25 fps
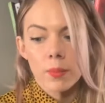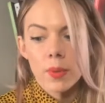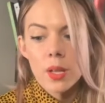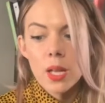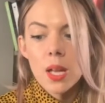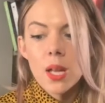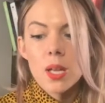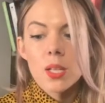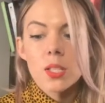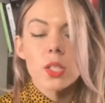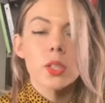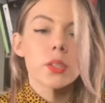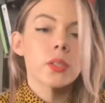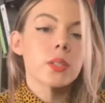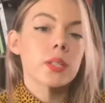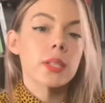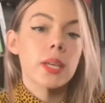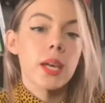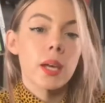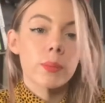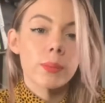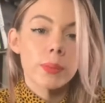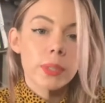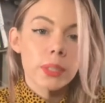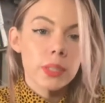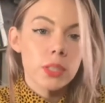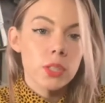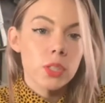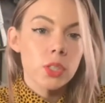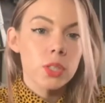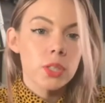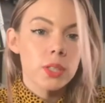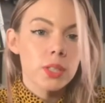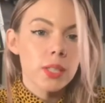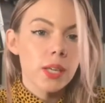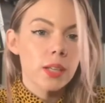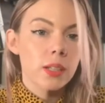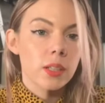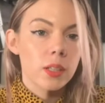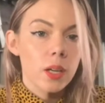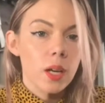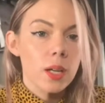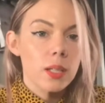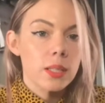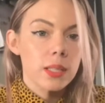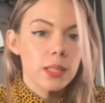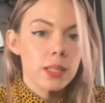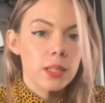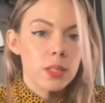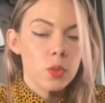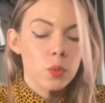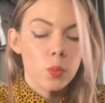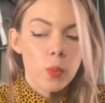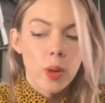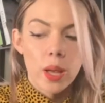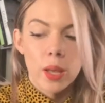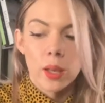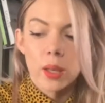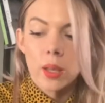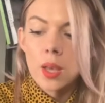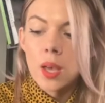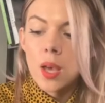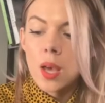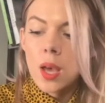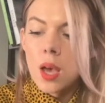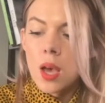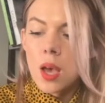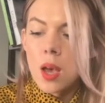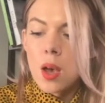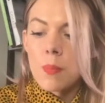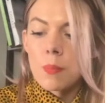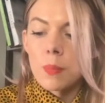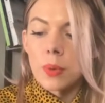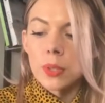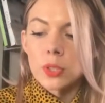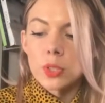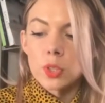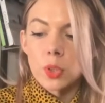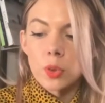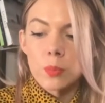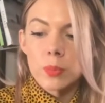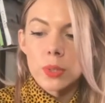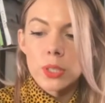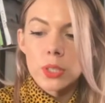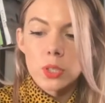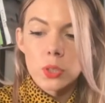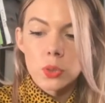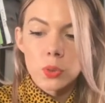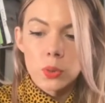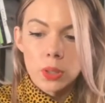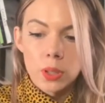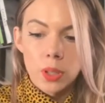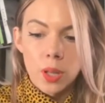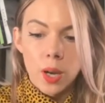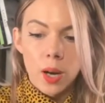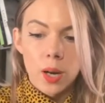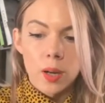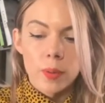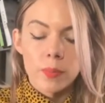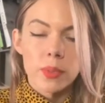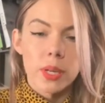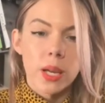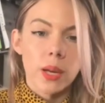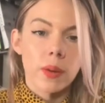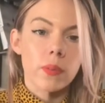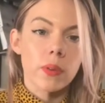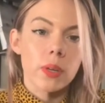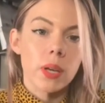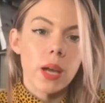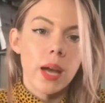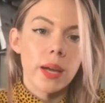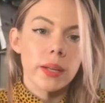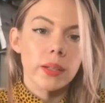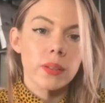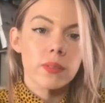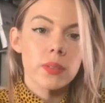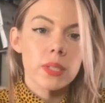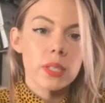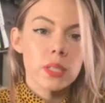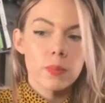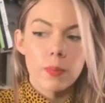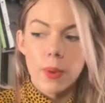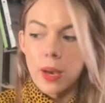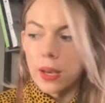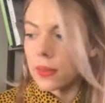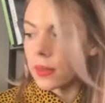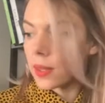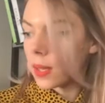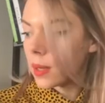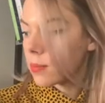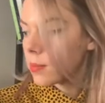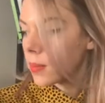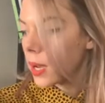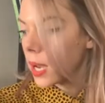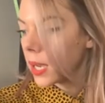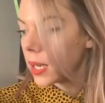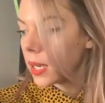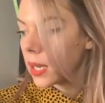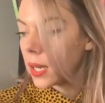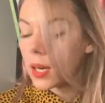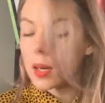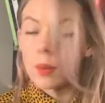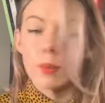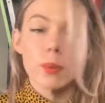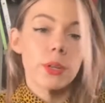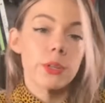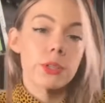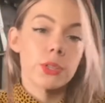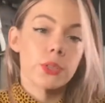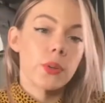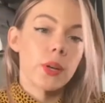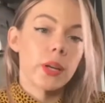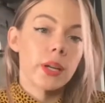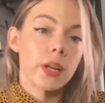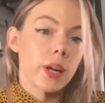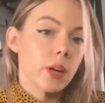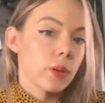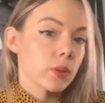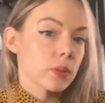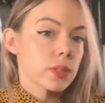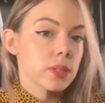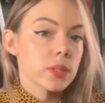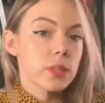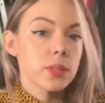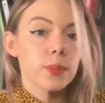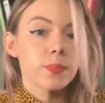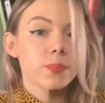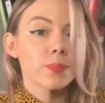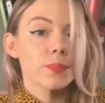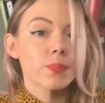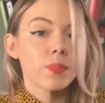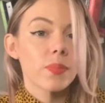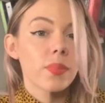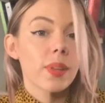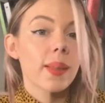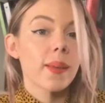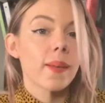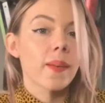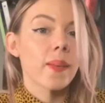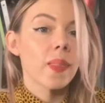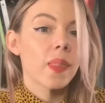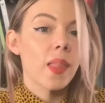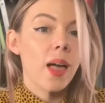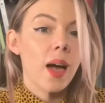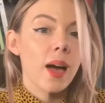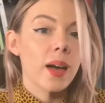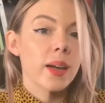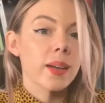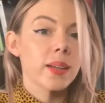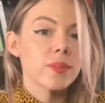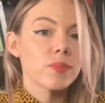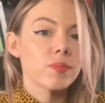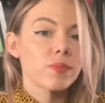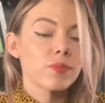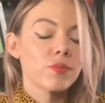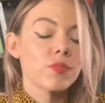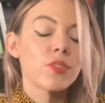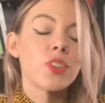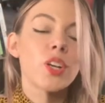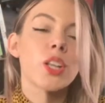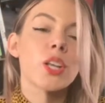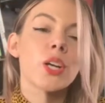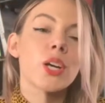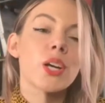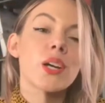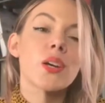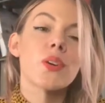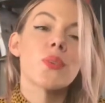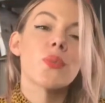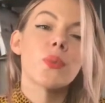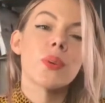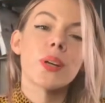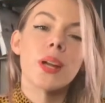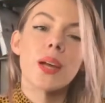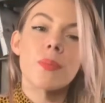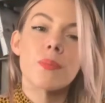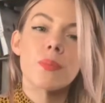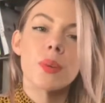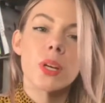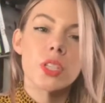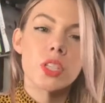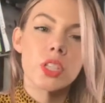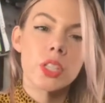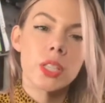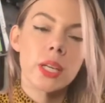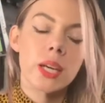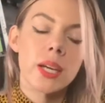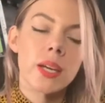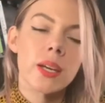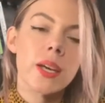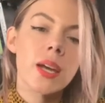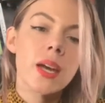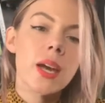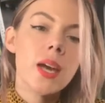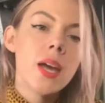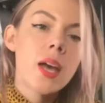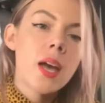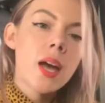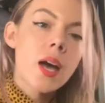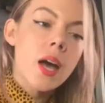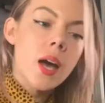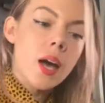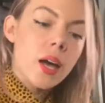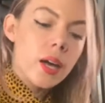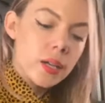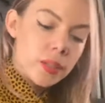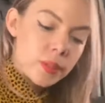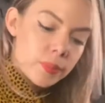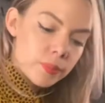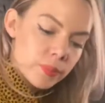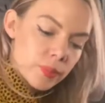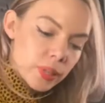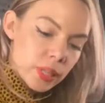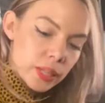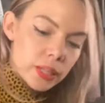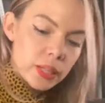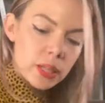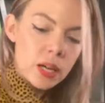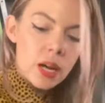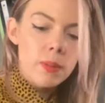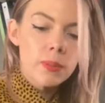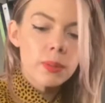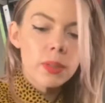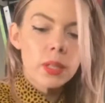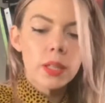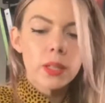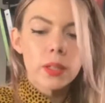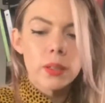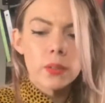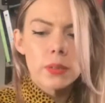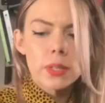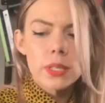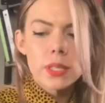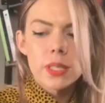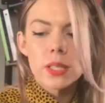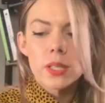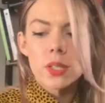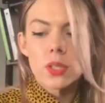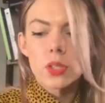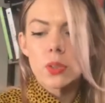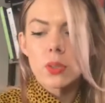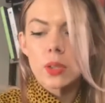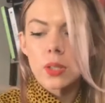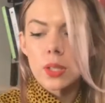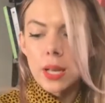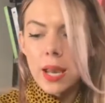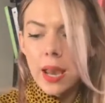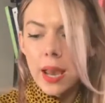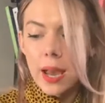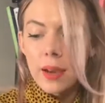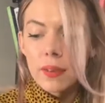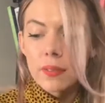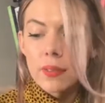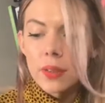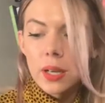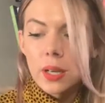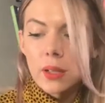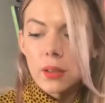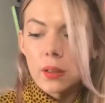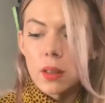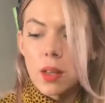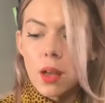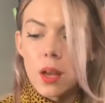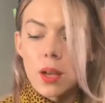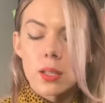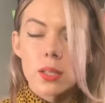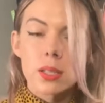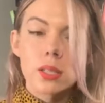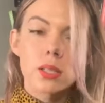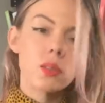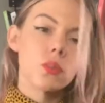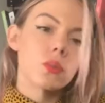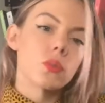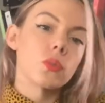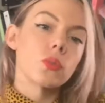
certain scalp conditions that could cause that as well. But don't be too alarmed. I would kind of expect that. My hairbrush right now is a lot fuller when I'm brushing it. And a couple other reasons you could have hair loss